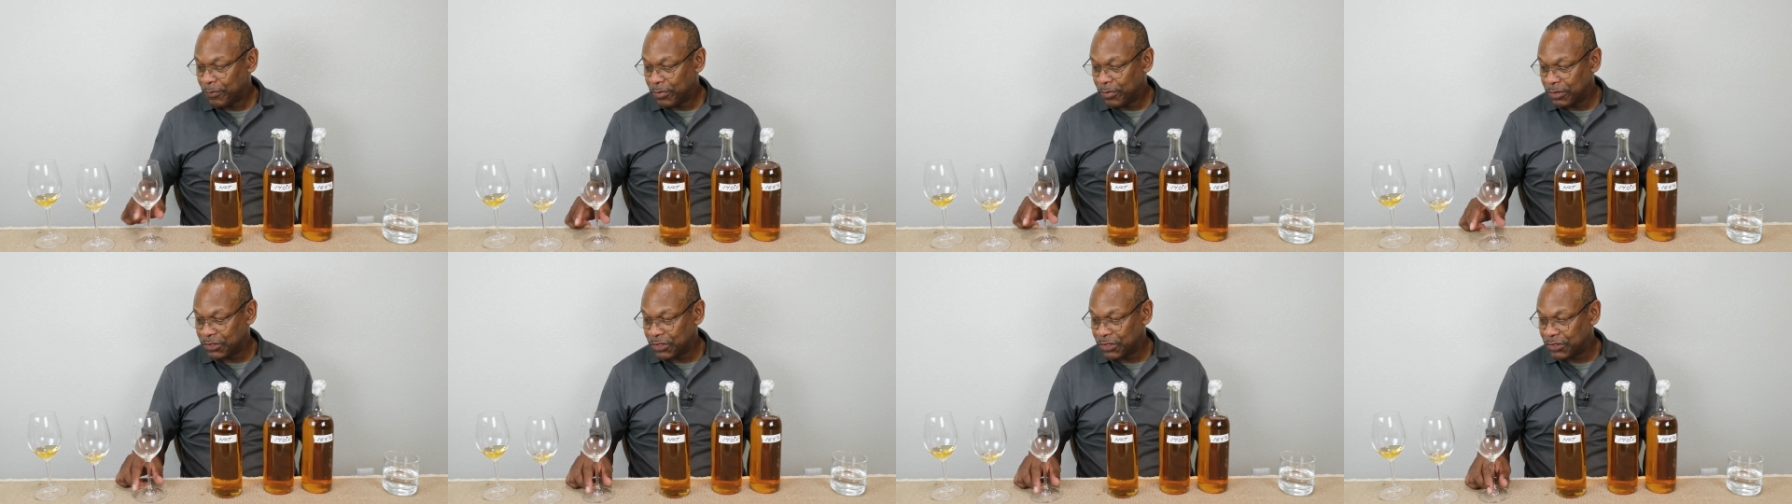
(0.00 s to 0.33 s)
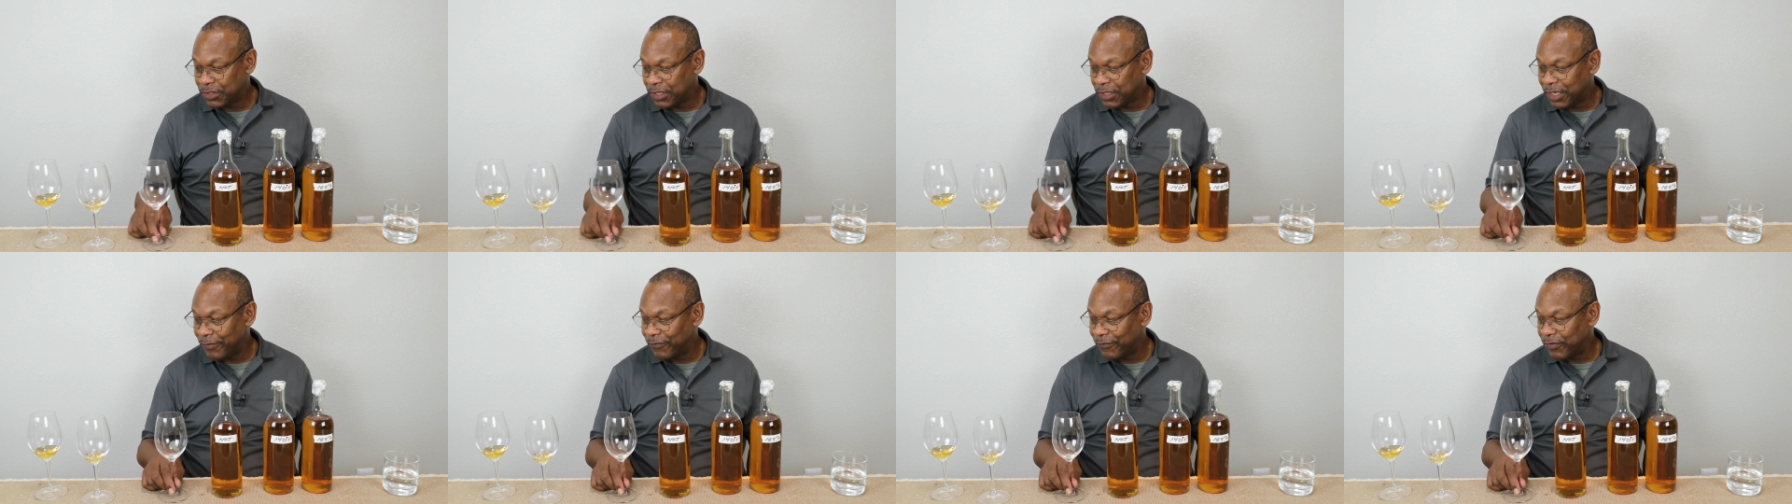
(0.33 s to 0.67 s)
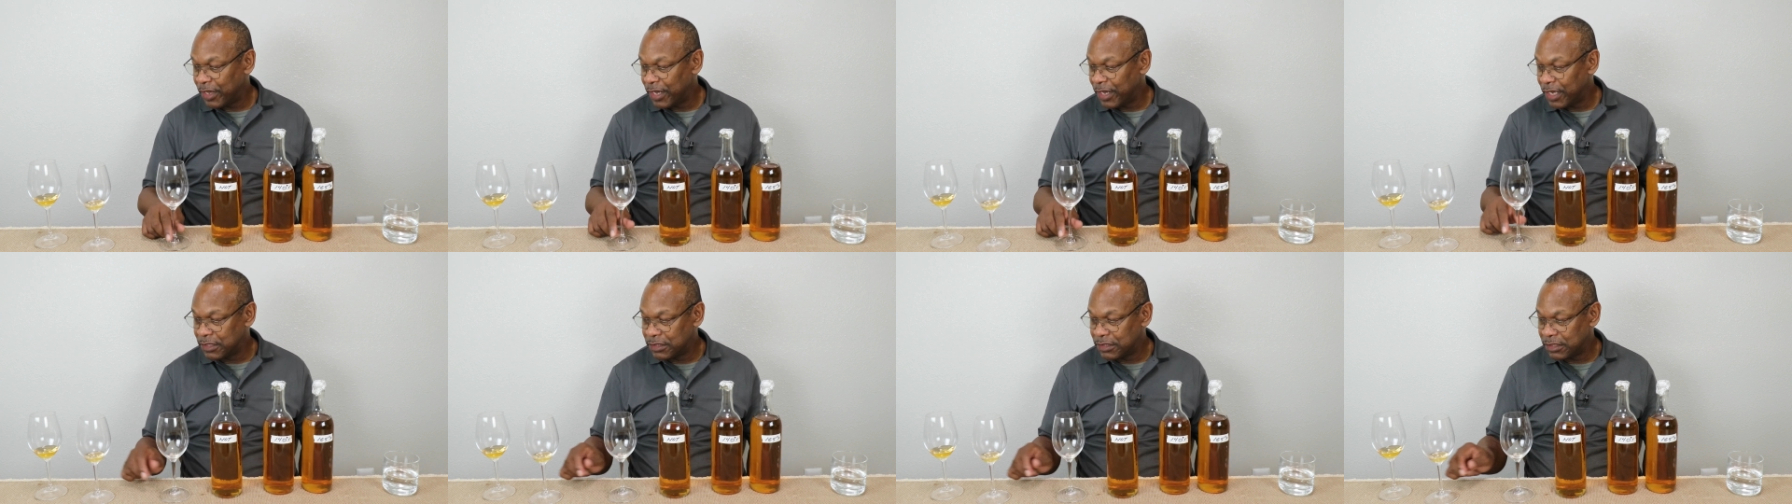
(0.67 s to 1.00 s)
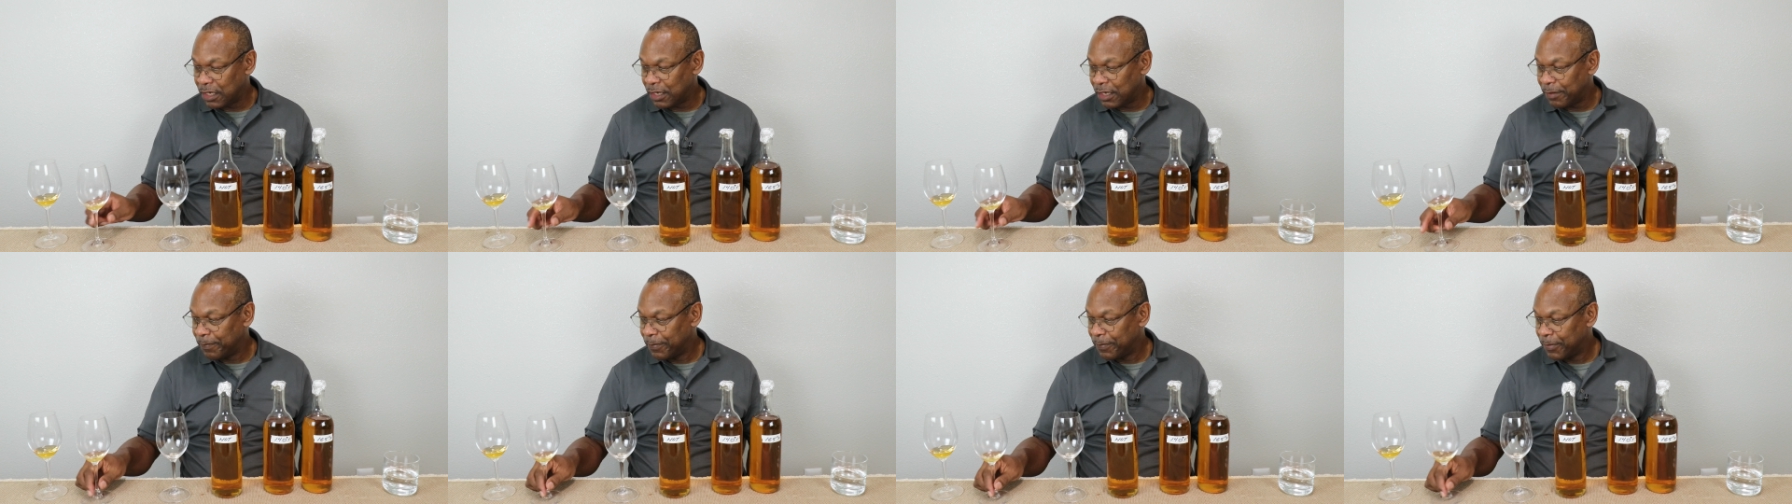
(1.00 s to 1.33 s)
But just to give you a heads
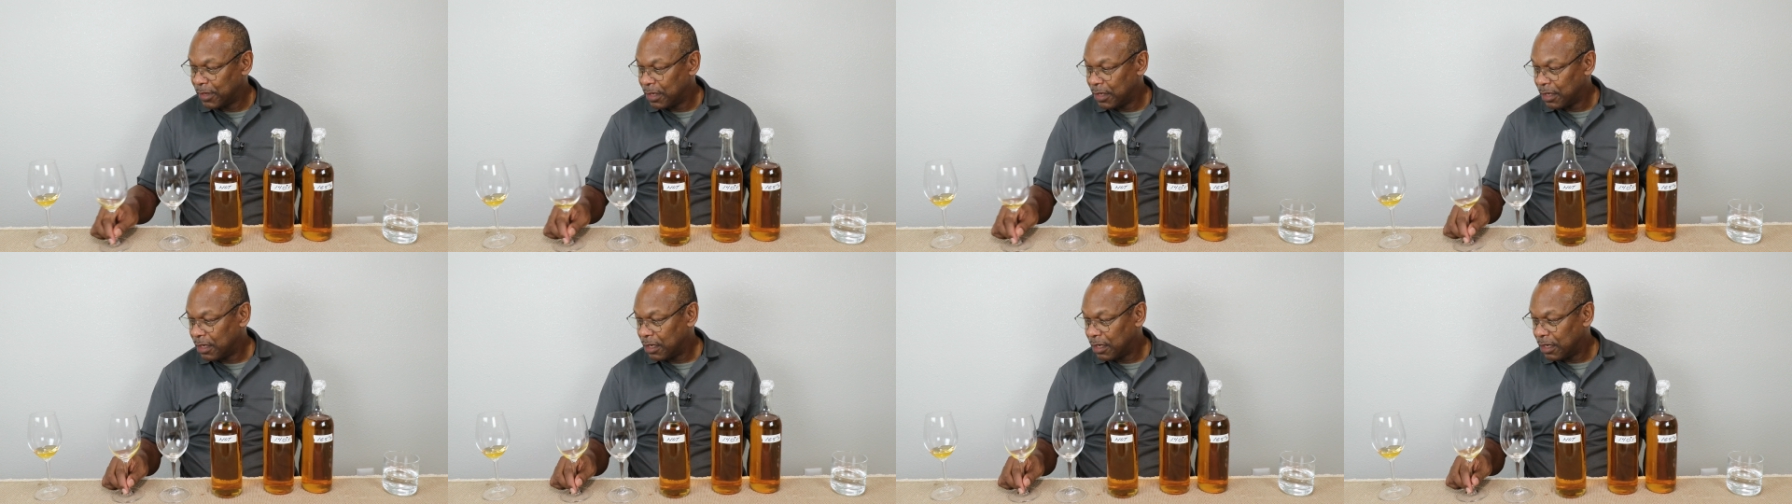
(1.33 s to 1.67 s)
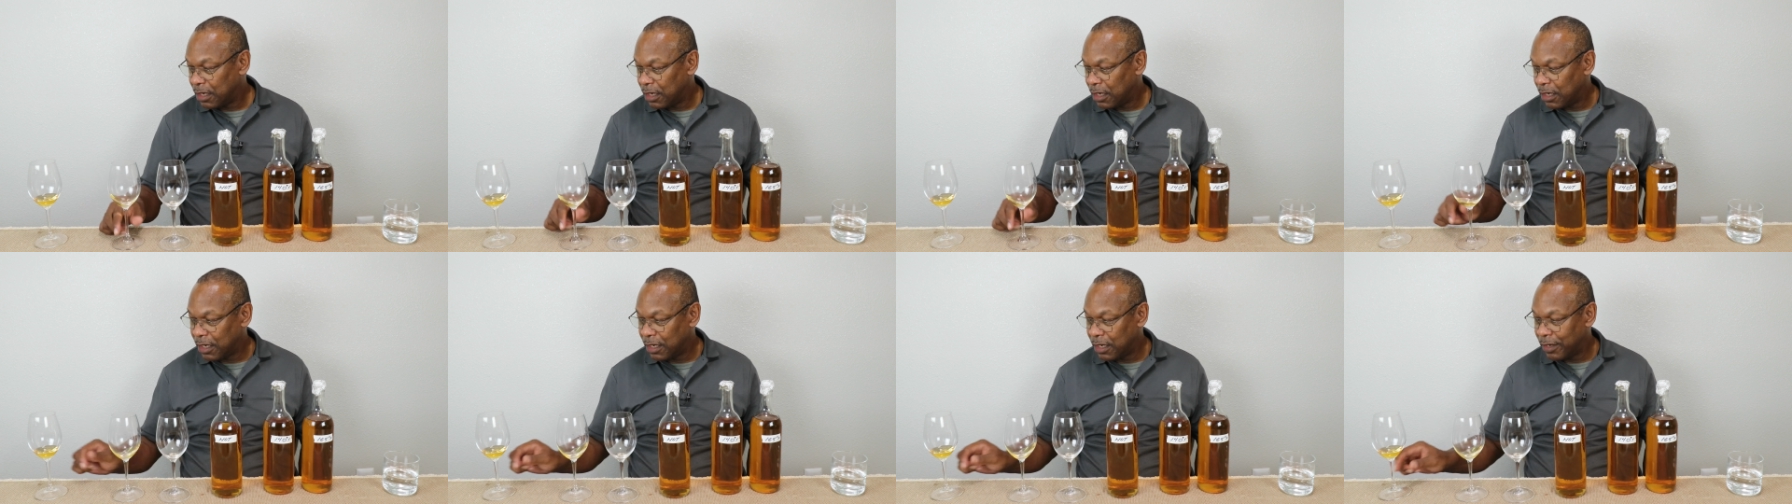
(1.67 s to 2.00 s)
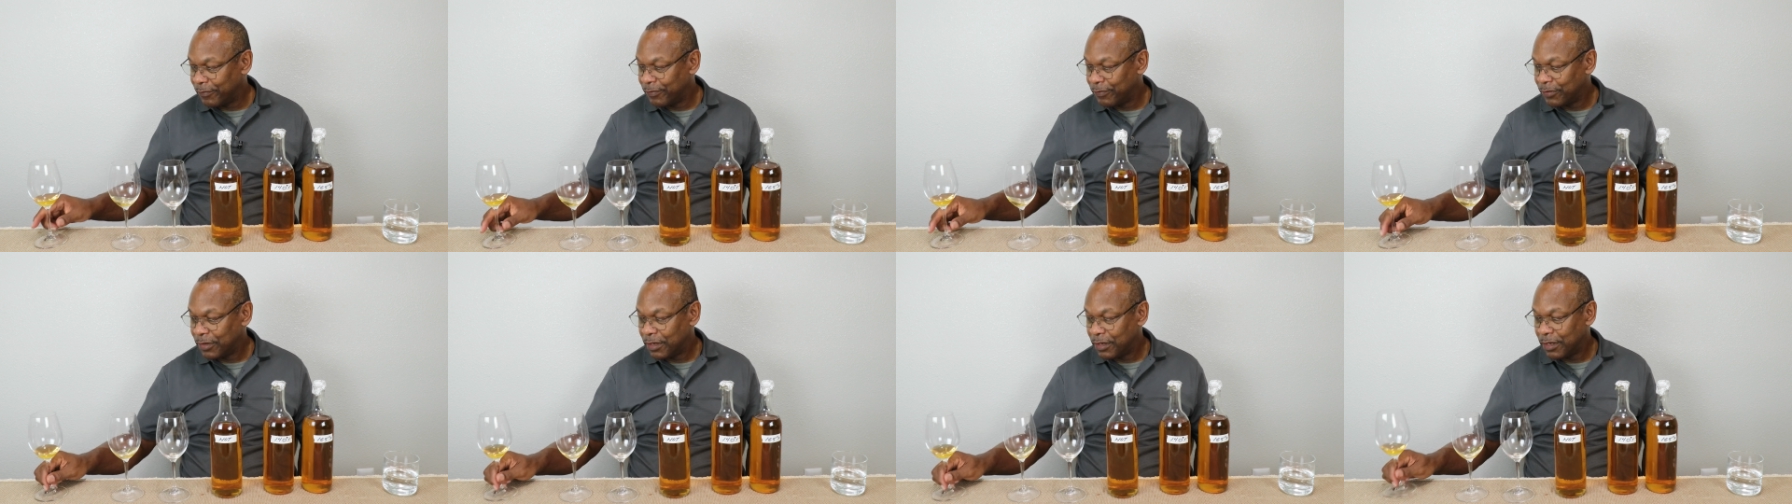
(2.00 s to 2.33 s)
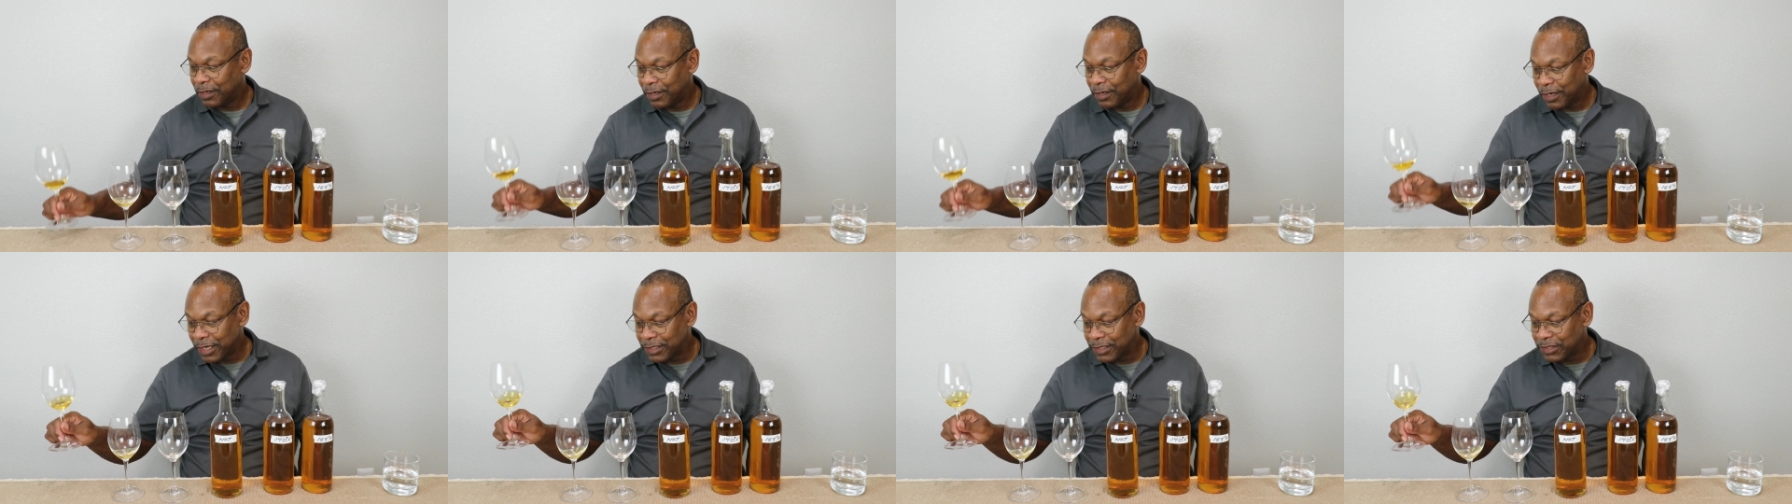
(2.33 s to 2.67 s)
up,
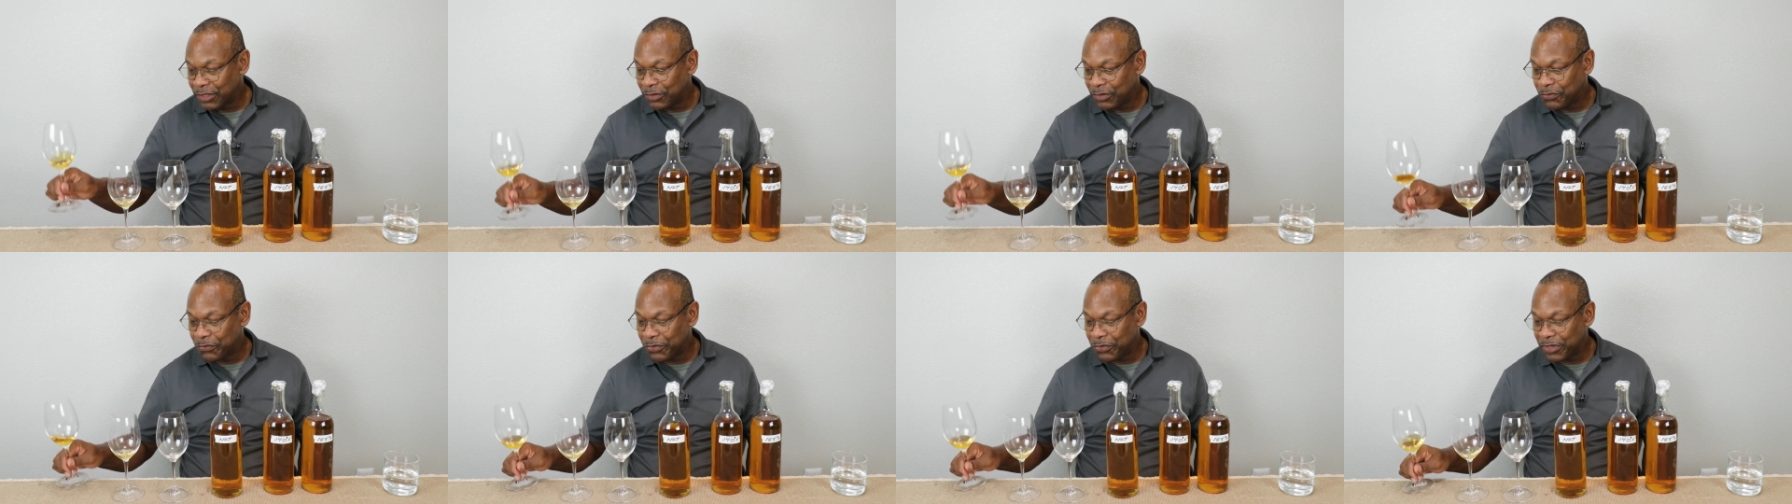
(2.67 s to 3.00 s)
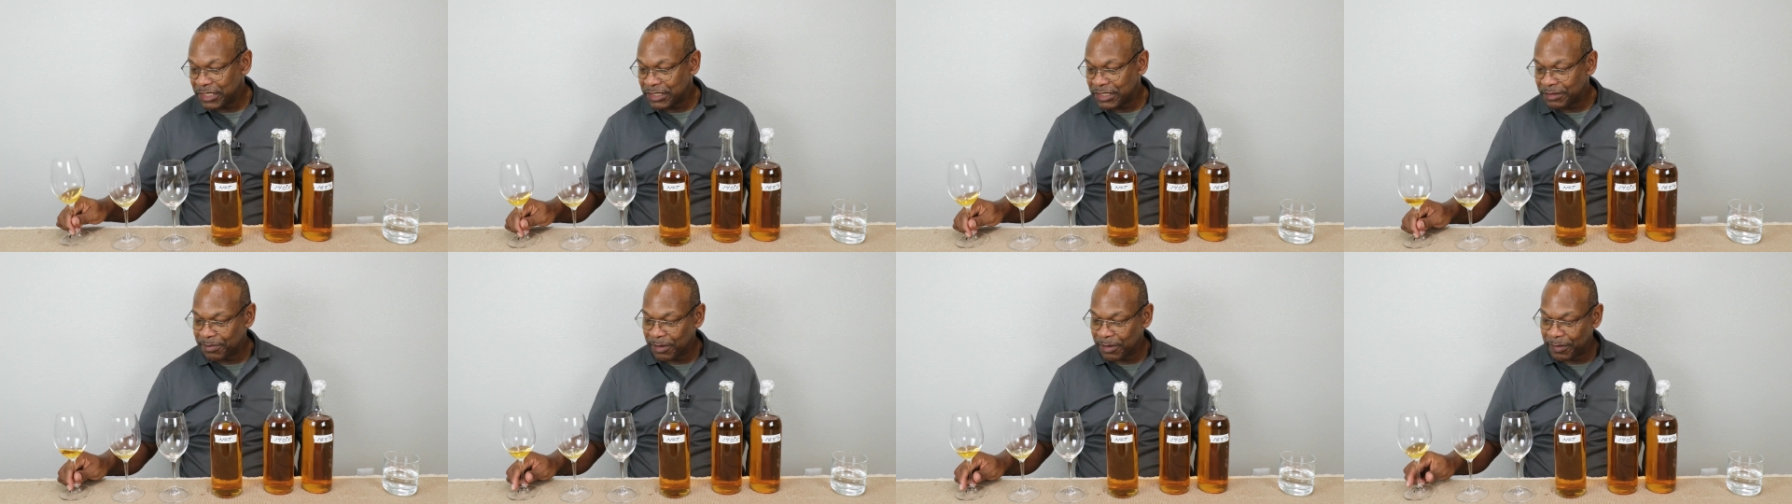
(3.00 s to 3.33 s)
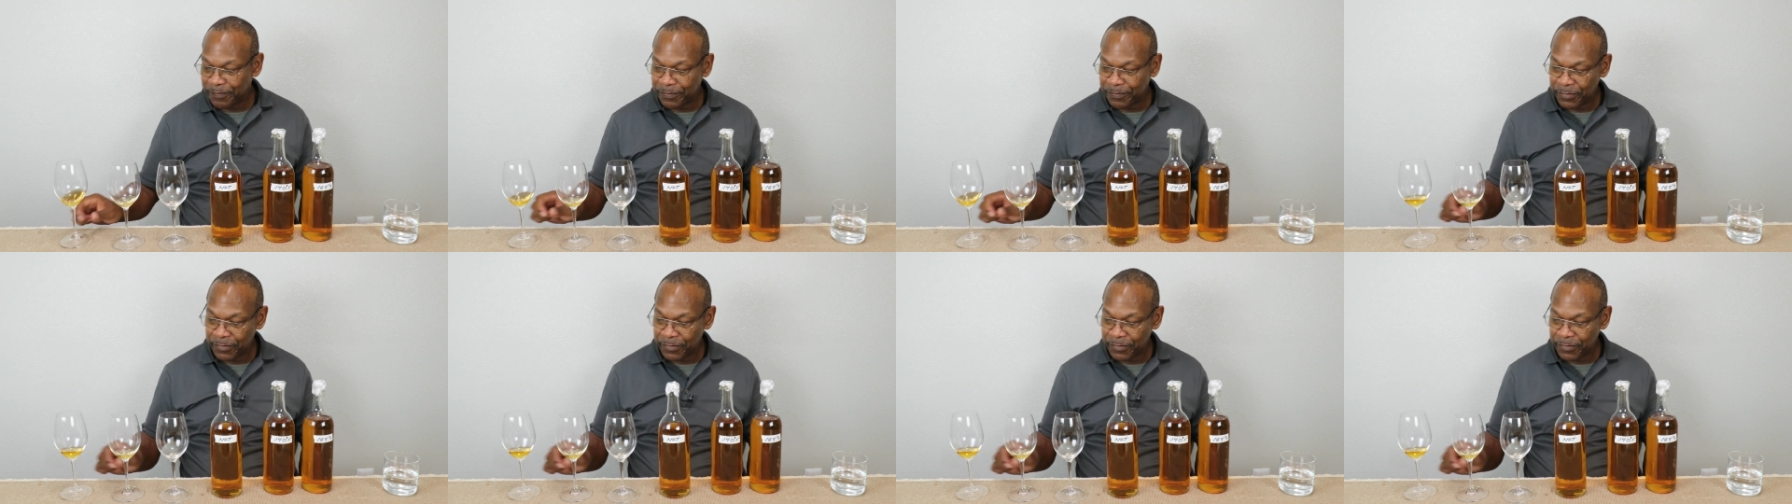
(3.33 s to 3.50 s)
nice and crisp,